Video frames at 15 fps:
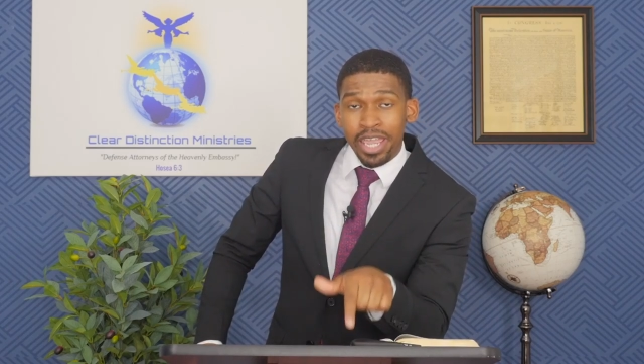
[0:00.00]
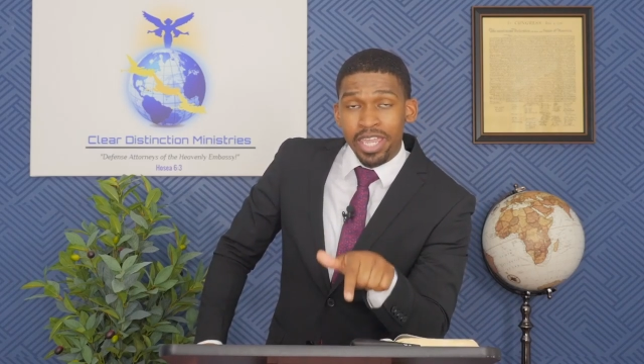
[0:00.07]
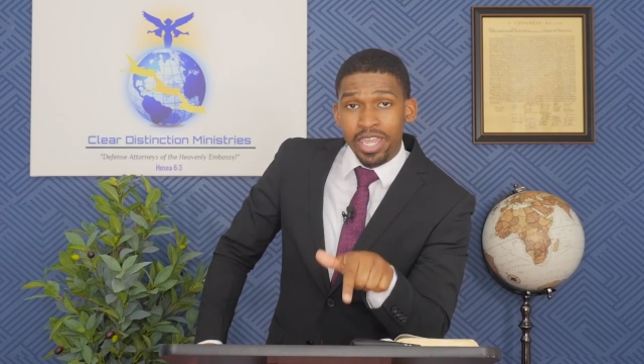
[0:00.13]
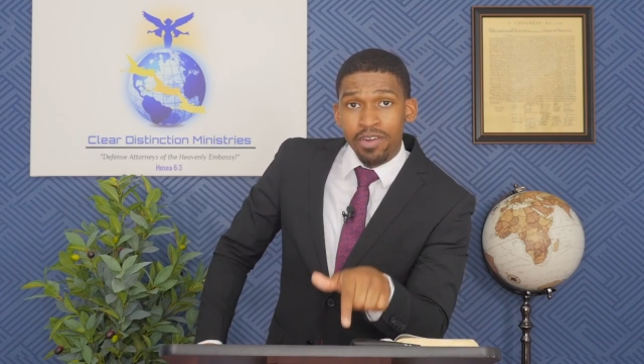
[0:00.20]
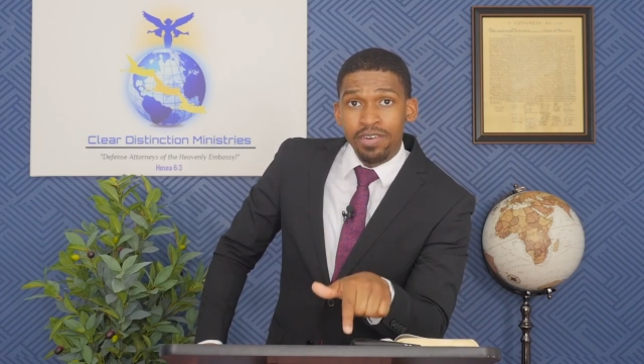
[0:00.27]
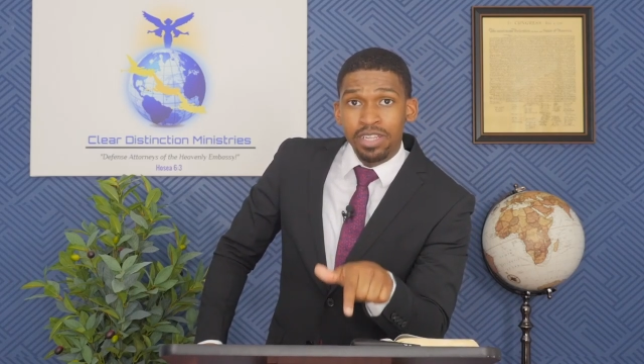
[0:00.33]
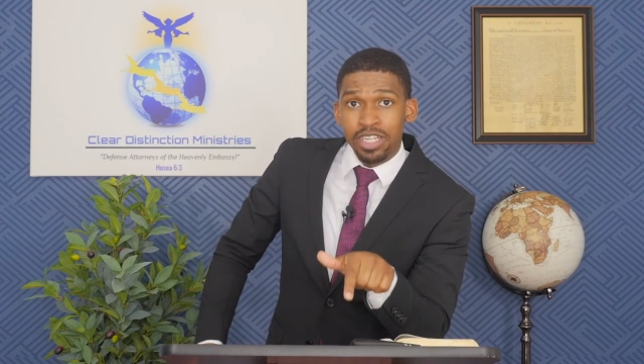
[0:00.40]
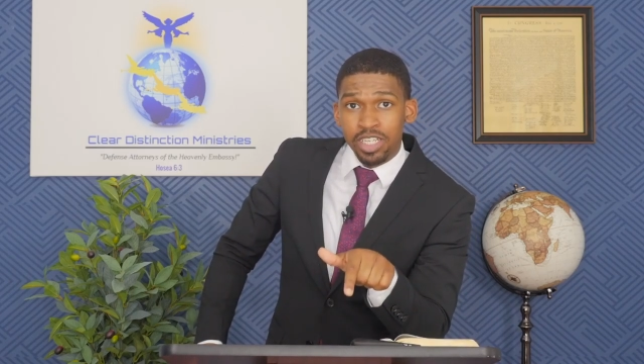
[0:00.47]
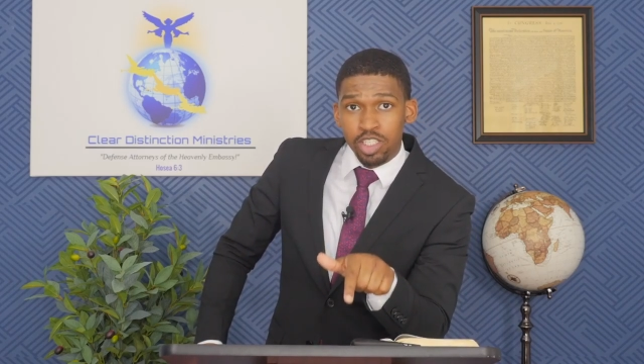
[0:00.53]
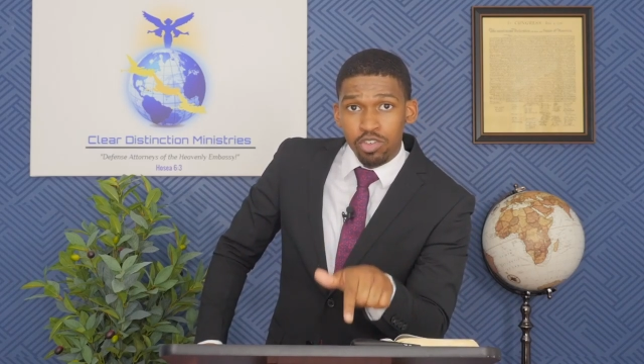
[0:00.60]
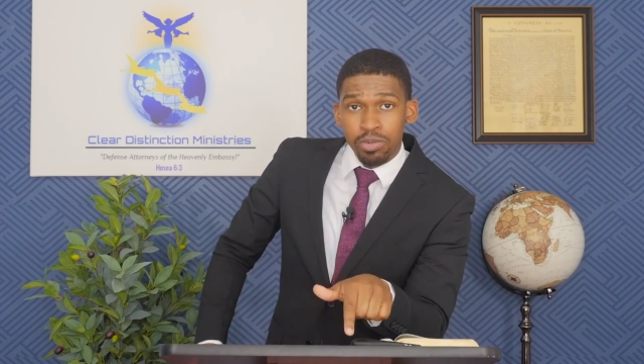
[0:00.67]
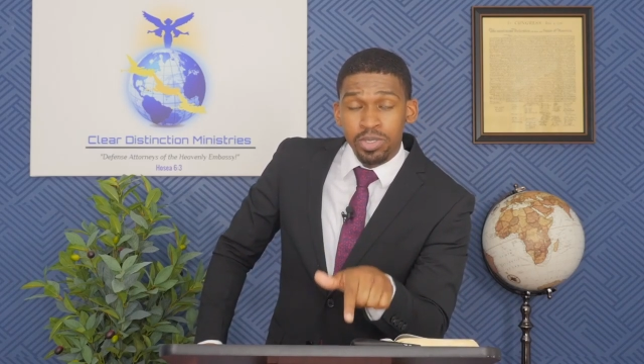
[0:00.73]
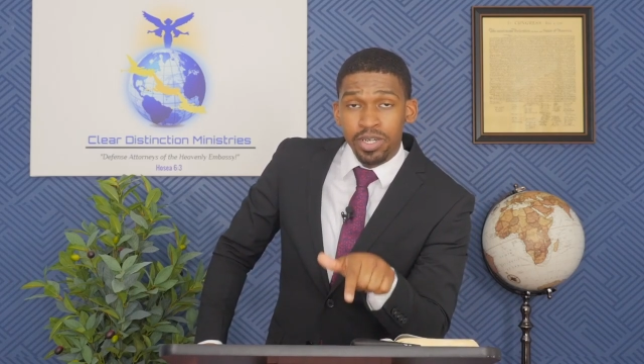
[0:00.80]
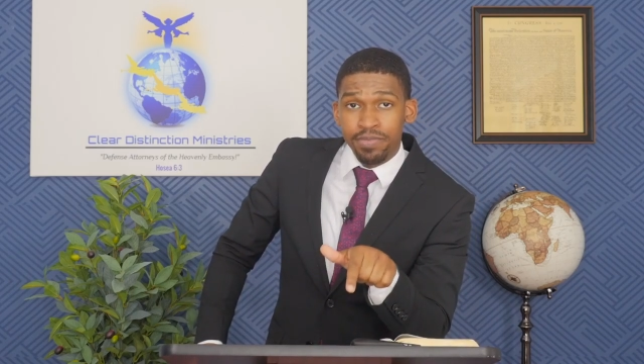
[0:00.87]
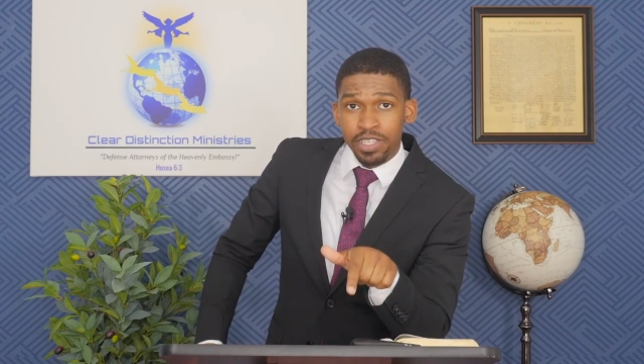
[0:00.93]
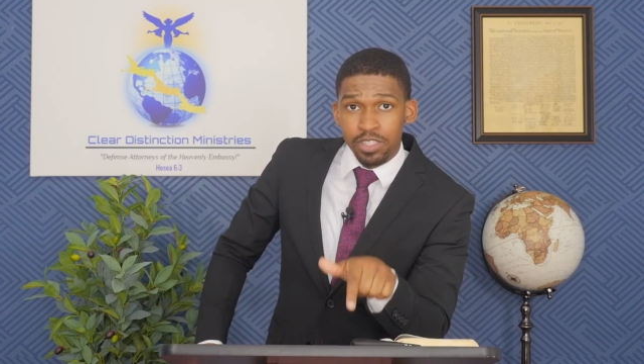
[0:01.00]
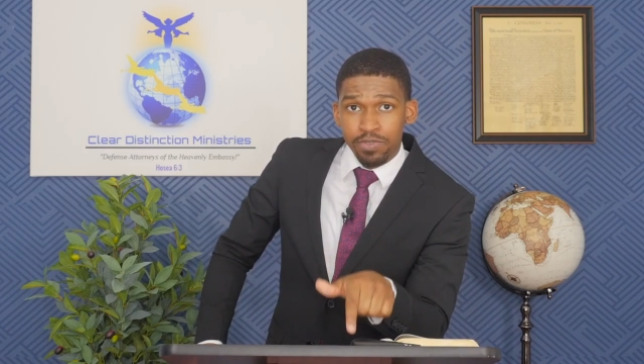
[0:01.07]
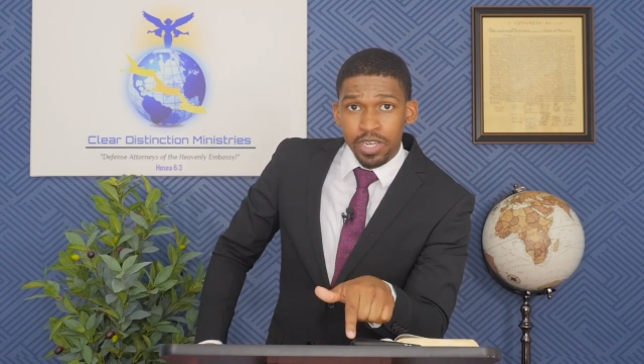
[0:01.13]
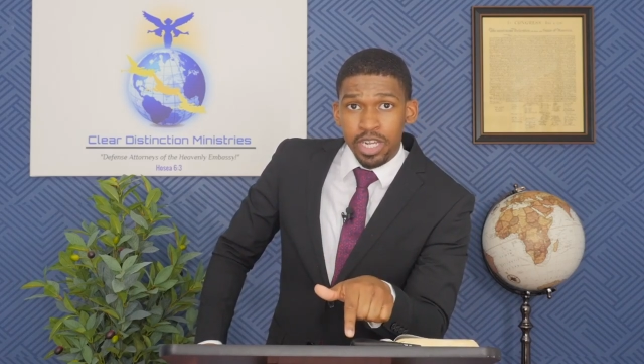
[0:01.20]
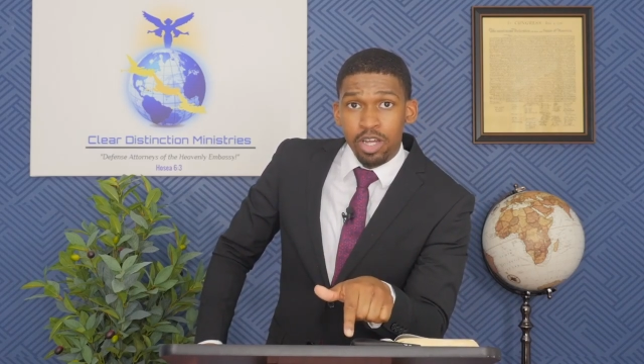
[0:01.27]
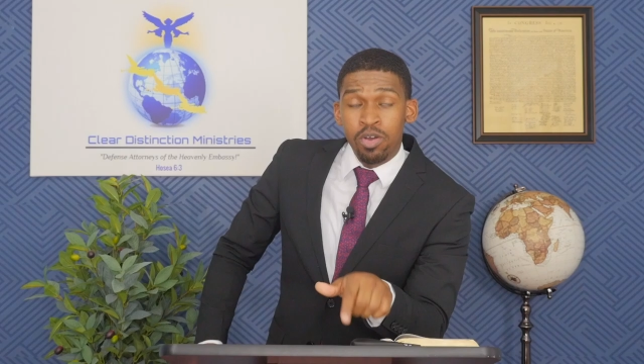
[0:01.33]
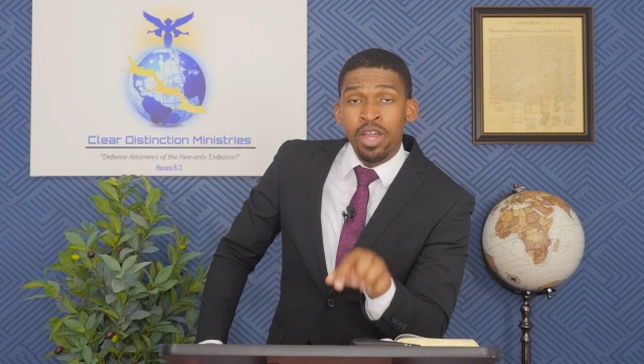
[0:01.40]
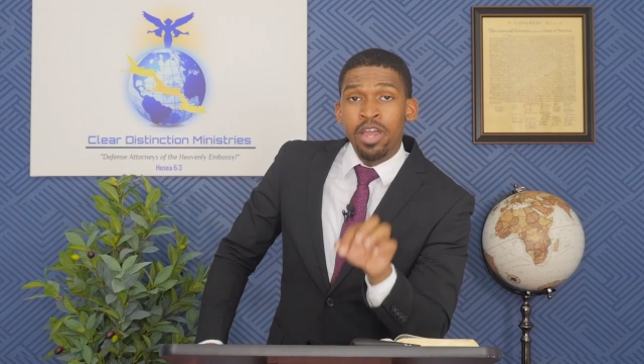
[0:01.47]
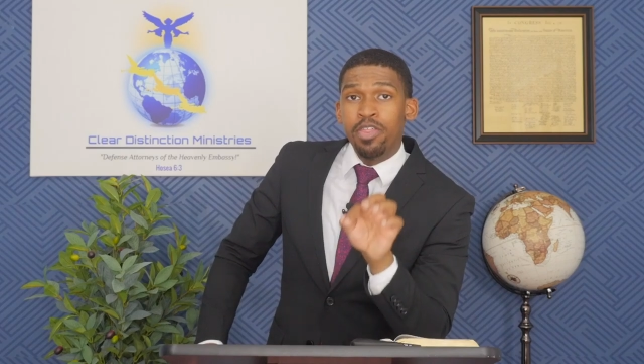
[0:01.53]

here in the description of this video.